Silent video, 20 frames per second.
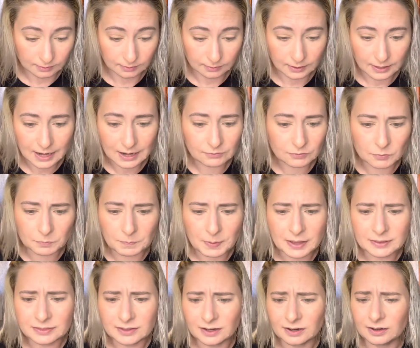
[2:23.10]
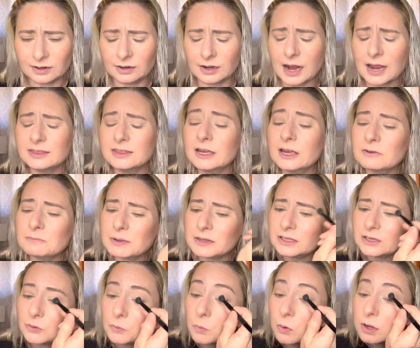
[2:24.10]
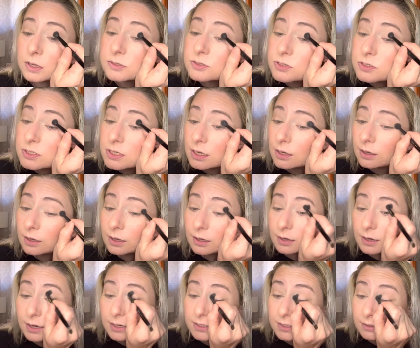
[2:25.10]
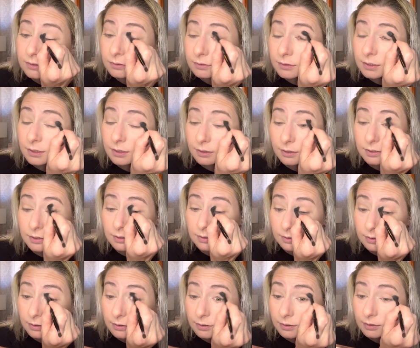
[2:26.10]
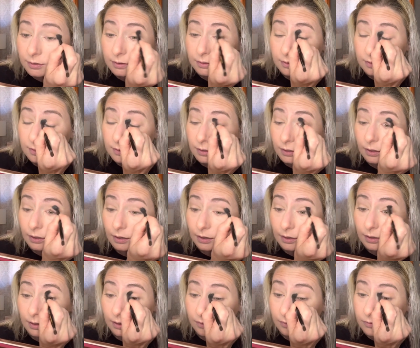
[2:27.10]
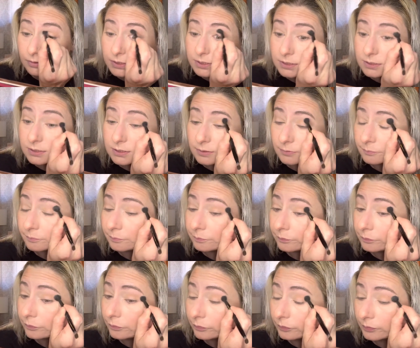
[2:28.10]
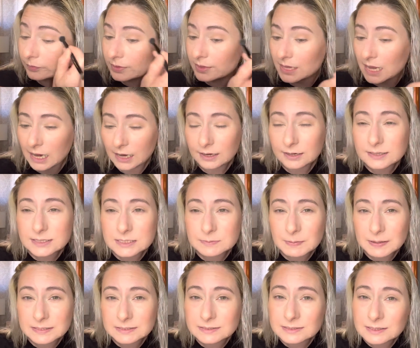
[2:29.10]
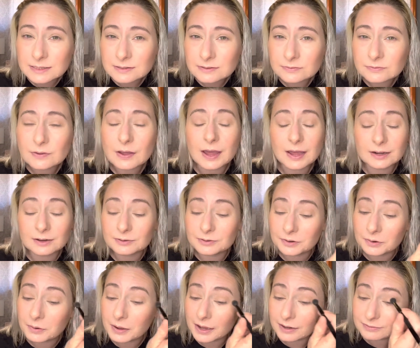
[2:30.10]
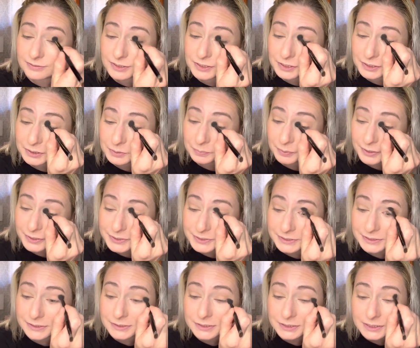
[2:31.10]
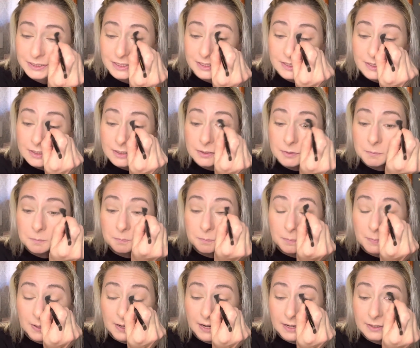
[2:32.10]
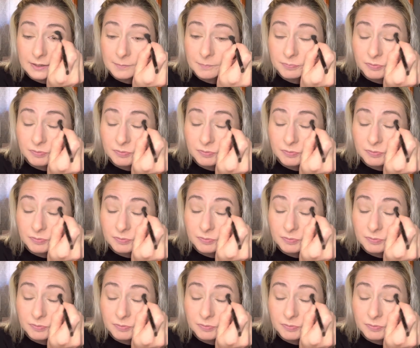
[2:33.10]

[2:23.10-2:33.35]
And I haven't been there. I think I've been there once and I didn't think it was that expensive. I don't know. I have to look at the prices. But I,